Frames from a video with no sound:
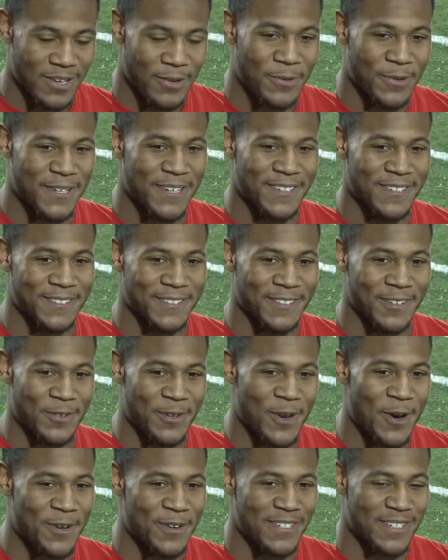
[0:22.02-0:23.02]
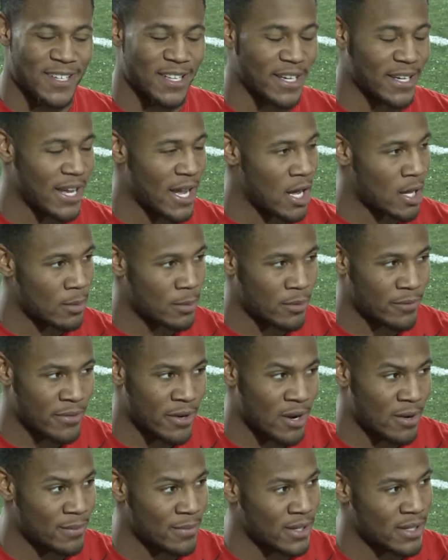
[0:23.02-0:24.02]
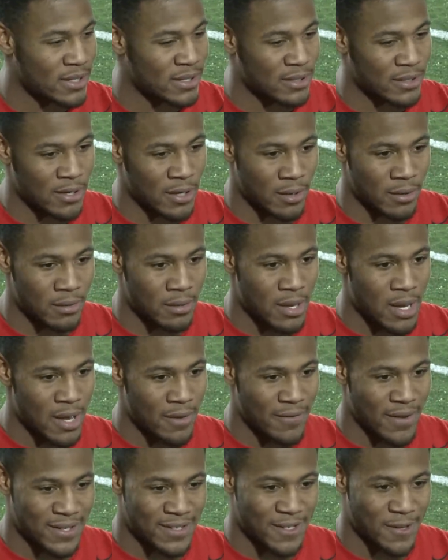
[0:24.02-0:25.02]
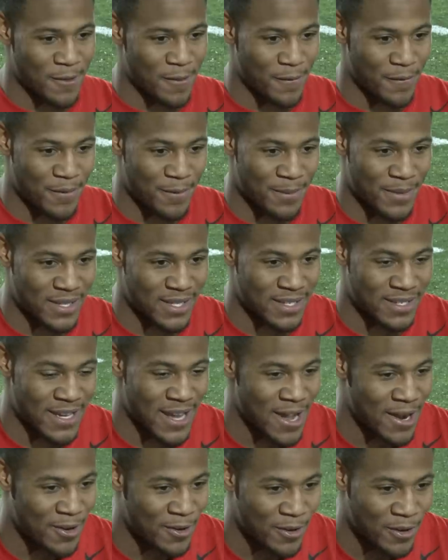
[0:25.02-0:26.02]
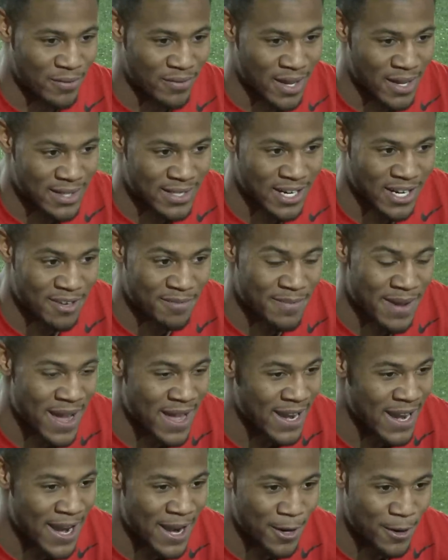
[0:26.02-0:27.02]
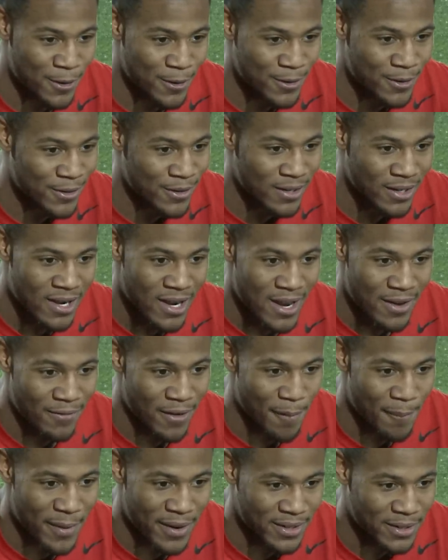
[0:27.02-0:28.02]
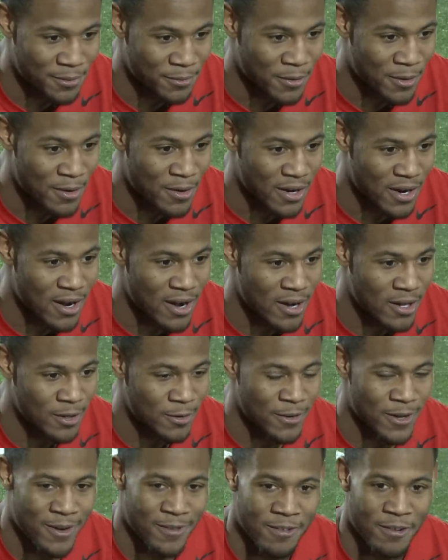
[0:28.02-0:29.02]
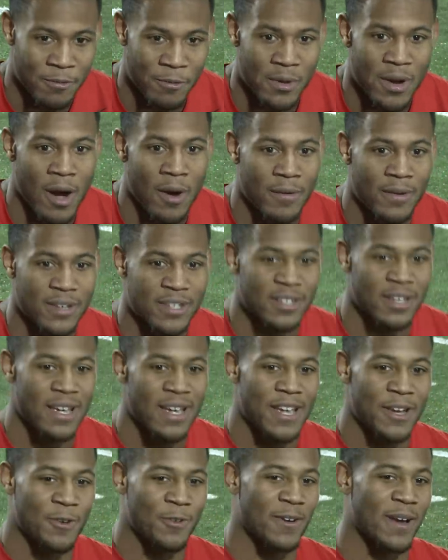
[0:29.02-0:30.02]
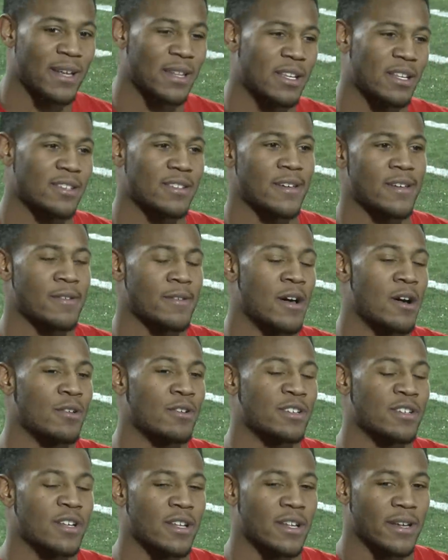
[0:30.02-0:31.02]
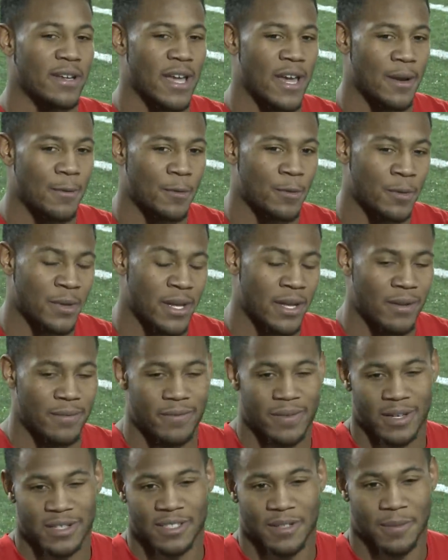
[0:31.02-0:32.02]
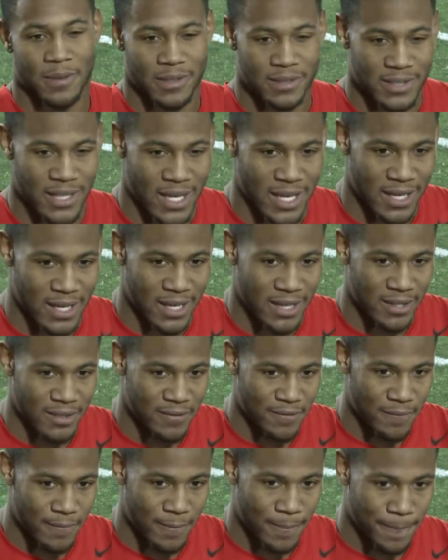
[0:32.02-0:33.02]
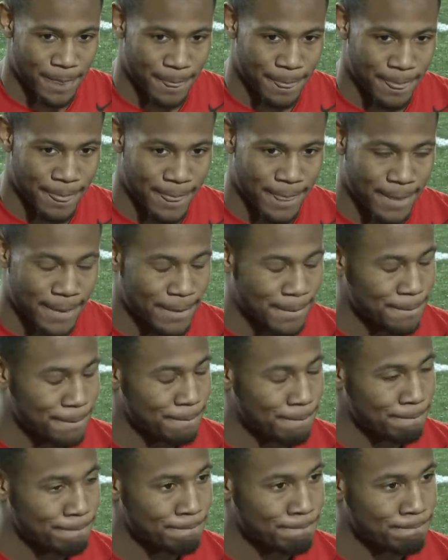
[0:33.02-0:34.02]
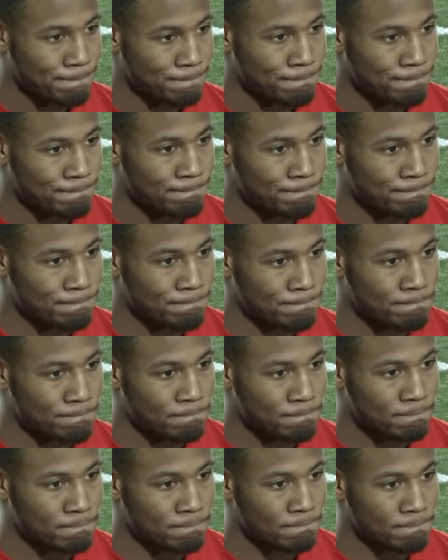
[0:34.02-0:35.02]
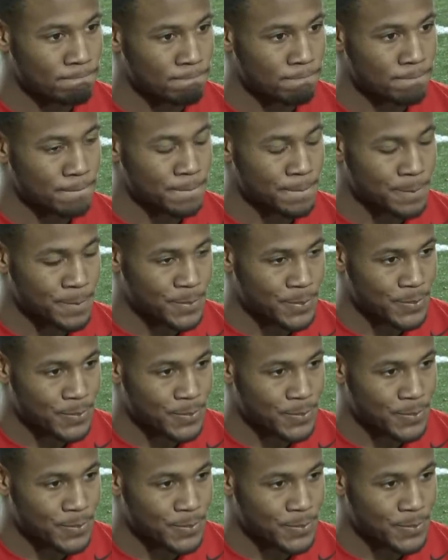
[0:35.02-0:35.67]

we do. We hold each other accountable very much. You know, if I tell him if you miss a tackle, if I take a bad angle, if I make the wrong call or whatever, we always correct each other and hold each other accountable and get it fixed up on the sideline. Yvonne, when you were in position to make some of the plays that you made,